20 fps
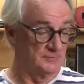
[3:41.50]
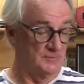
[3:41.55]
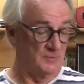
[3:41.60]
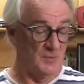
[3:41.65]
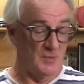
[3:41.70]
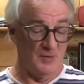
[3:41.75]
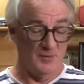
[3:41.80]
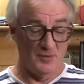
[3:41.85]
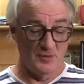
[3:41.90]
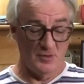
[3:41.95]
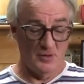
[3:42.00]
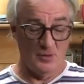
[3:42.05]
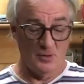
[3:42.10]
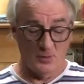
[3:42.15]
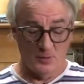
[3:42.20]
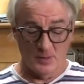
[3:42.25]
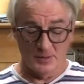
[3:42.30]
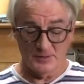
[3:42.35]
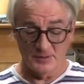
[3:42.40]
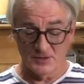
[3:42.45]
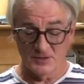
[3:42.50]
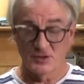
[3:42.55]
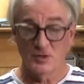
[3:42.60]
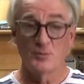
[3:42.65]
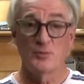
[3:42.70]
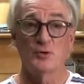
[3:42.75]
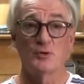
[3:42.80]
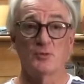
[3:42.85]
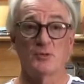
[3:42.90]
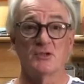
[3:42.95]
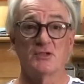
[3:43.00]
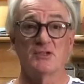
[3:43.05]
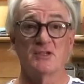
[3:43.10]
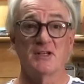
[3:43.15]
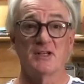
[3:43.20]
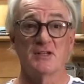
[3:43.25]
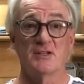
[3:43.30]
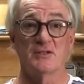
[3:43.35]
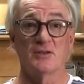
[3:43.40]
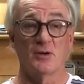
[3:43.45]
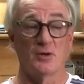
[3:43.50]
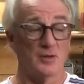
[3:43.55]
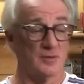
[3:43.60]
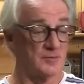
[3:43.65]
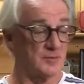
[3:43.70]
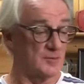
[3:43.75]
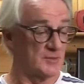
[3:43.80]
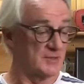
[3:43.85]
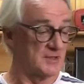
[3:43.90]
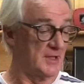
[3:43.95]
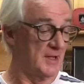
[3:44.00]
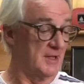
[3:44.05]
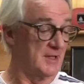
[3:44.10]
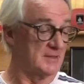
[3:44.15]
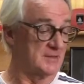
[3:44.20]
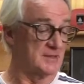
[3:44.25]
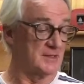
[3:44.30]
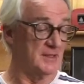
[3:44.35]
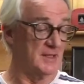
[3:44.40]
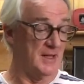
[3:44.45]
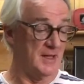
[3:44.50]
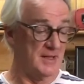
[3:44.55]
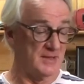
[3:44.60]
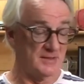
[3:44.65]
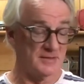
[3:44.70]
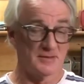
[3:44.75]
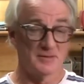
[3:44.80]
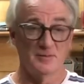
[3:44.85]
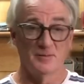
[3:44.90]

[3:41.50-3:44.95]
If you know what the simple machines are from science class,